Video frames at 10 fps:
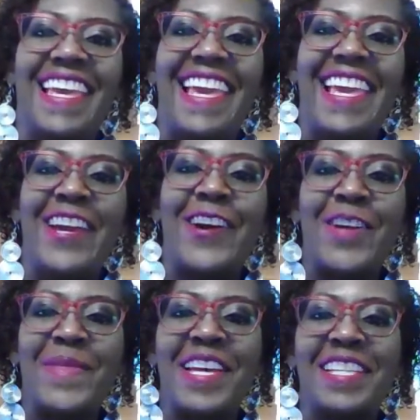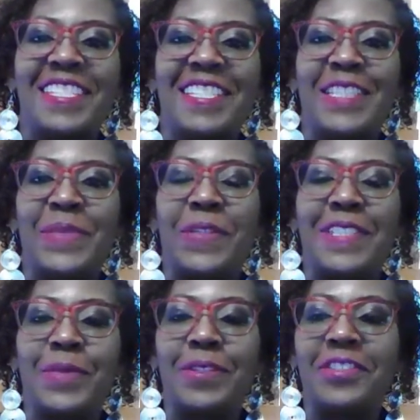Hey RMS, it's
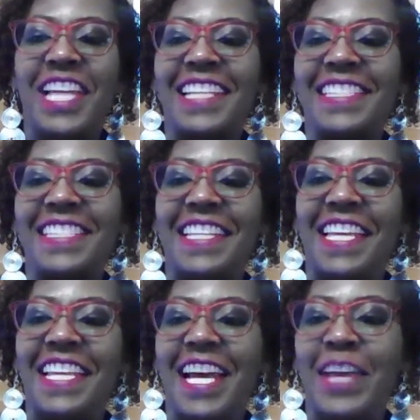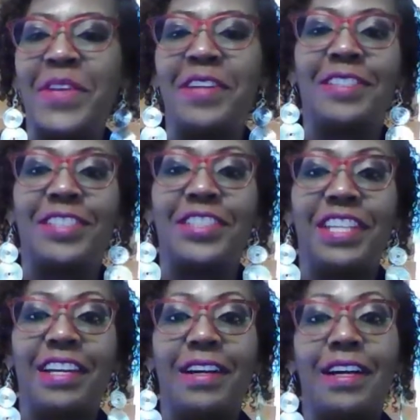Principal Jackson, and I'm here to
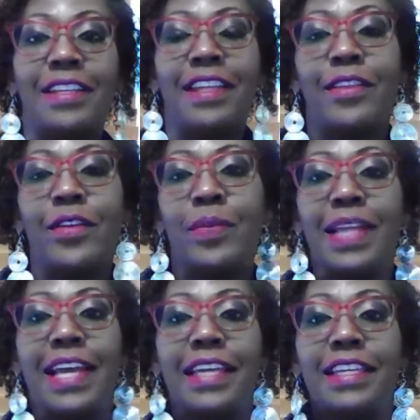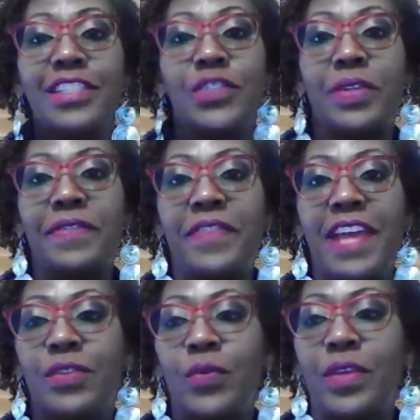share another Black History
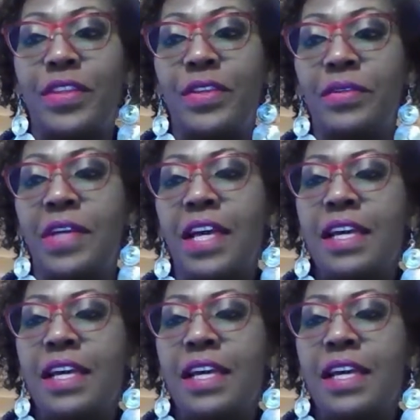fact with you.